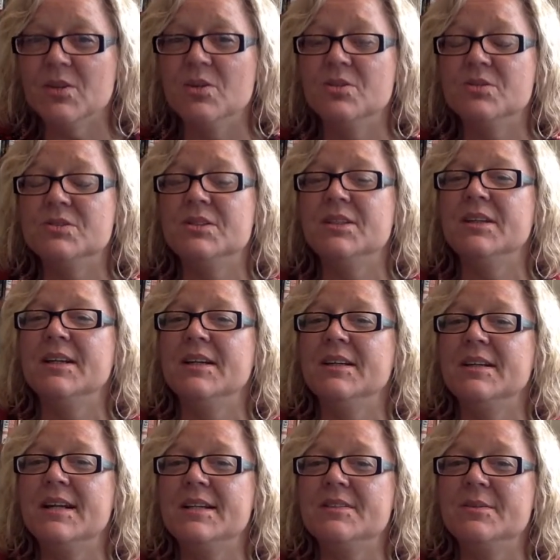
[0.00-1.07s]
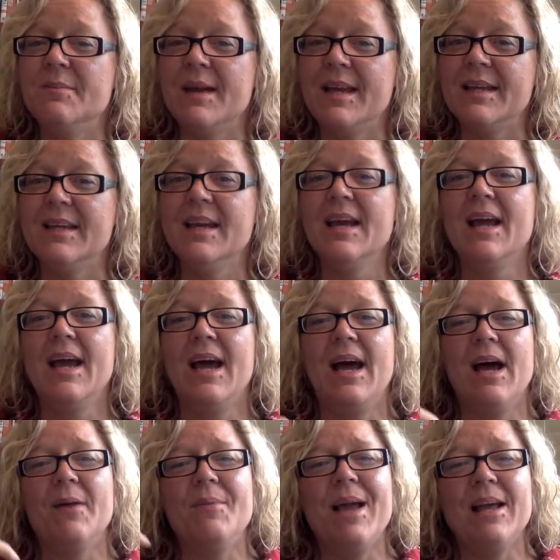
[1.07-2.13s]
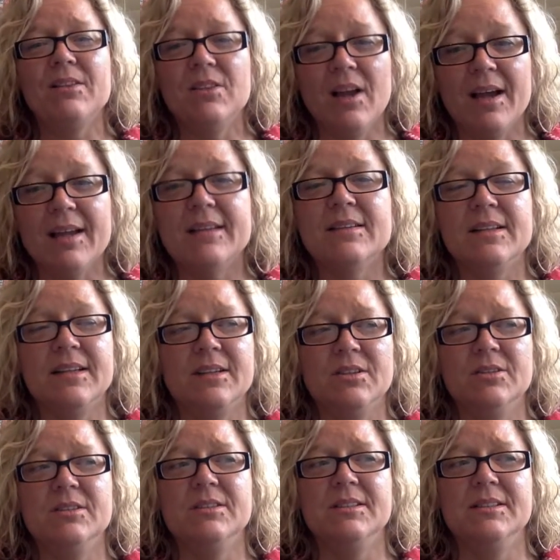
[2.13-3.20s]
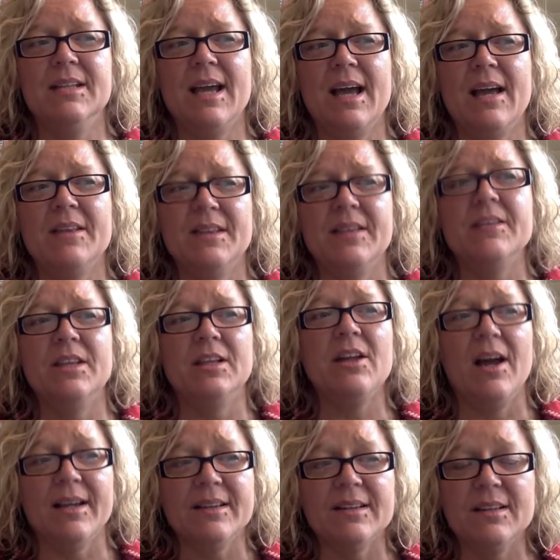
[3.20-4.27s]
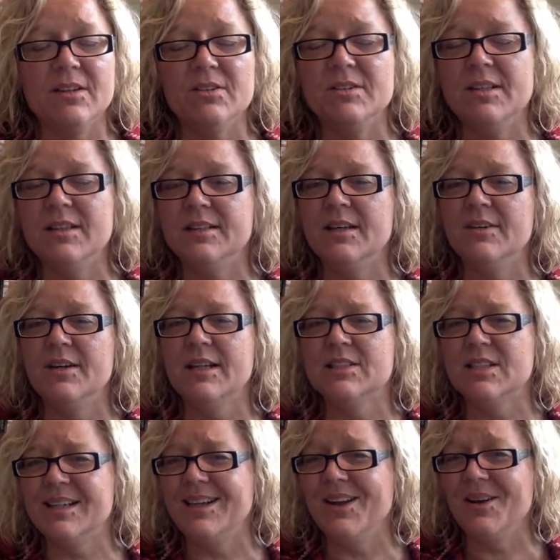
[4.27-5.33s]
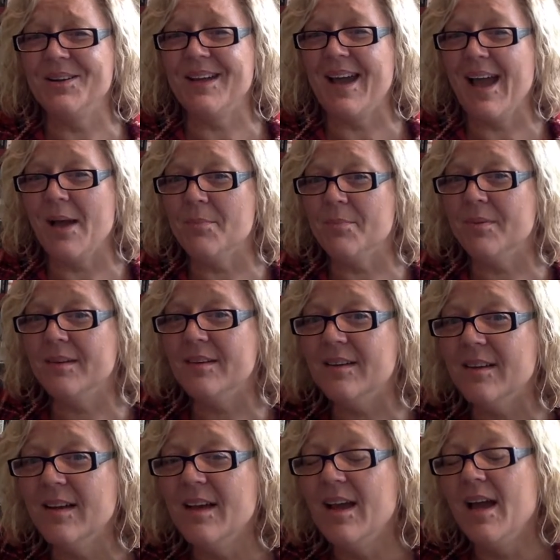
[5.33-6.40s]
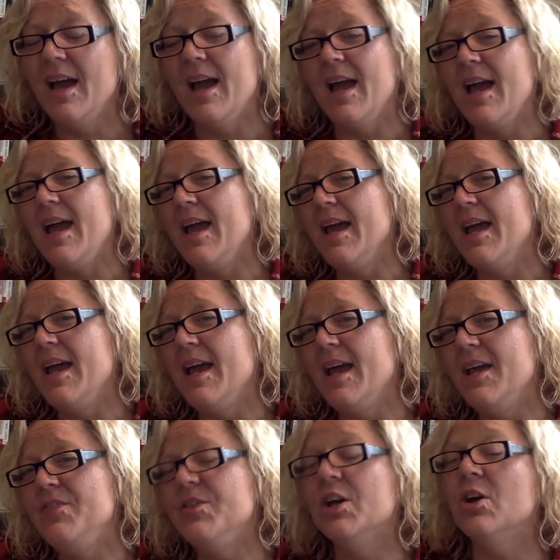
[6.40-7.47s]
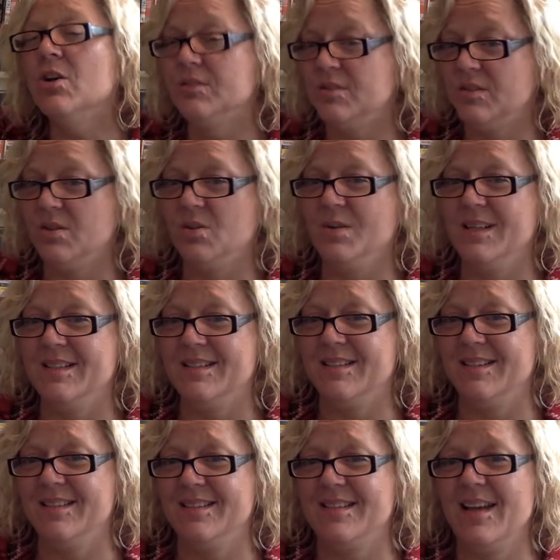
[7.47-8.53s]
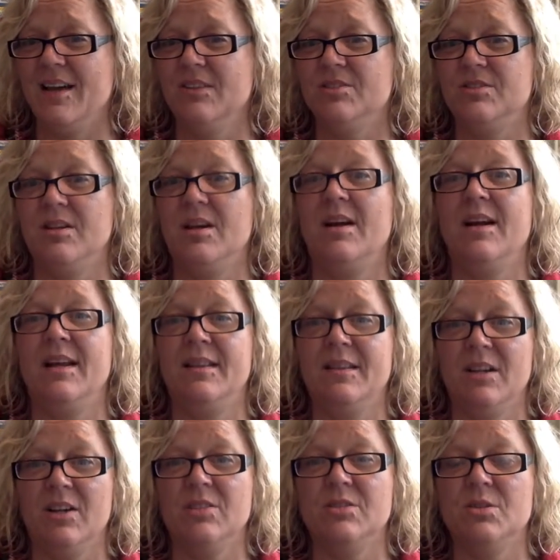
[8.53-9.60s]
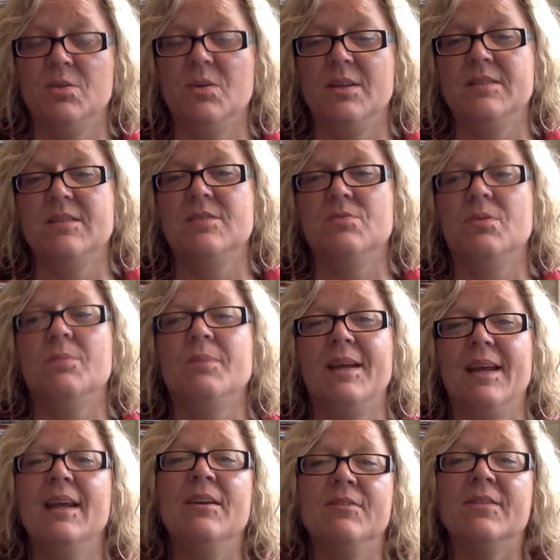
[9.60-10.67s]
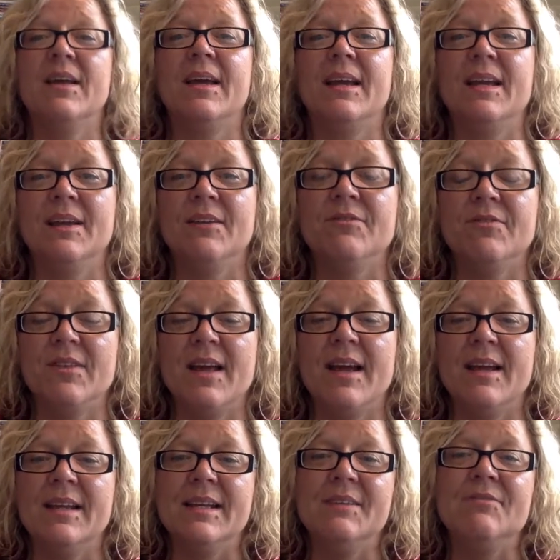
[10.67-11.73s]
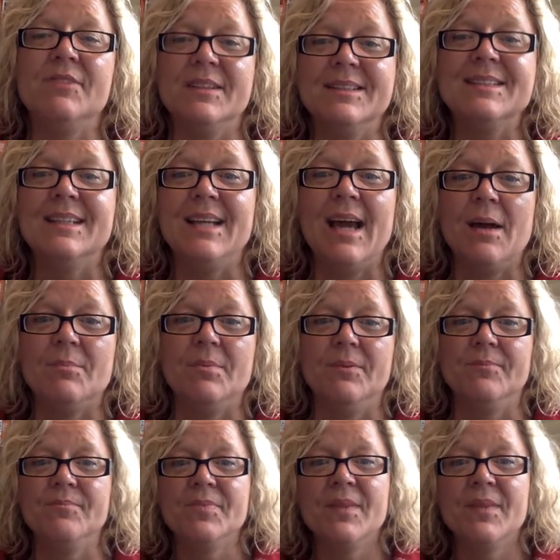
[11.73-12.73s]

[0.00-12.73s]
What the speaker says: calls that you're going to need to make. The likelihood that they're actually going to happen, and the consequences, how dire the consequences would be if it did happen.